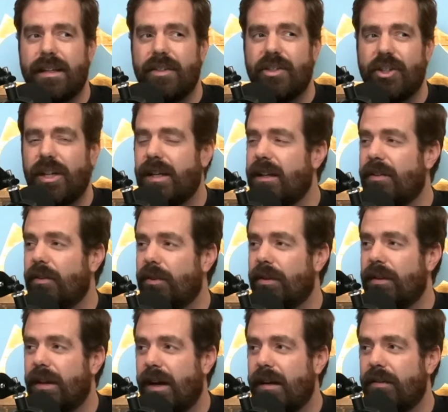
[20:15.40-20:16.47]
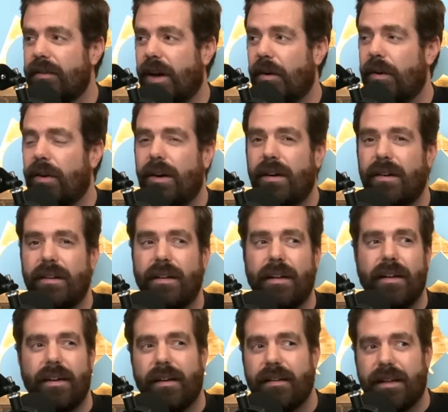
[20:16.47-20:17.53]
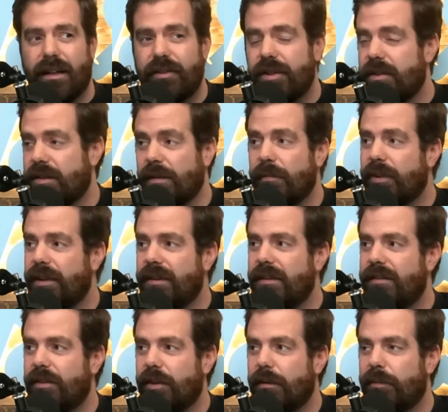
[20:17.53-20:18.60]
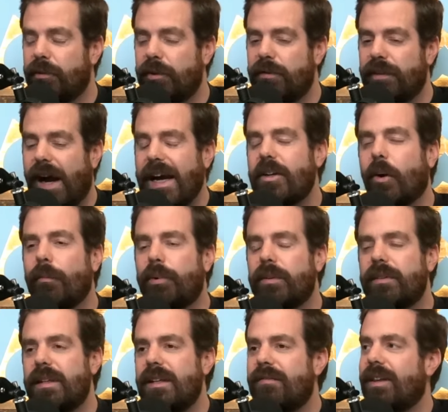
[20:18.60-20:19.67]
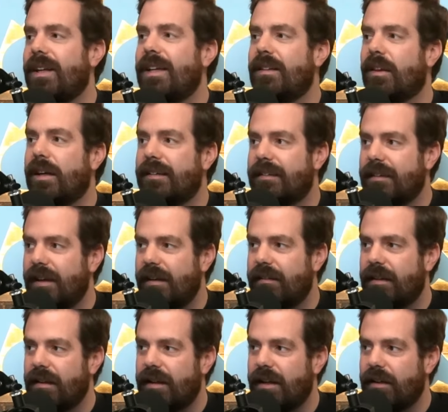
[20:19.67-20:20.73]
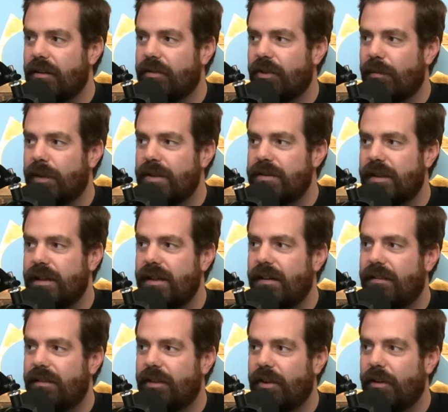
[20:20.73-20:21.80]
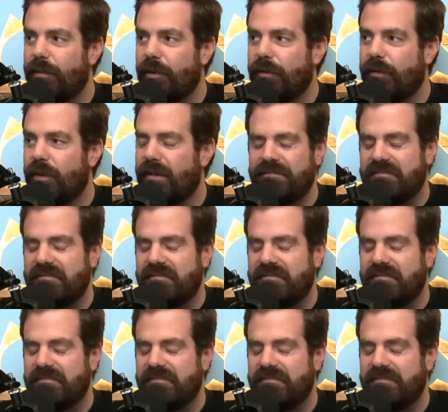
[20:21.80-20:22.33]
a gin or a line of alcohol that's just completely zero-proof. I don't believe that he likes the taste of tequila so much that he needs a zero-proof one.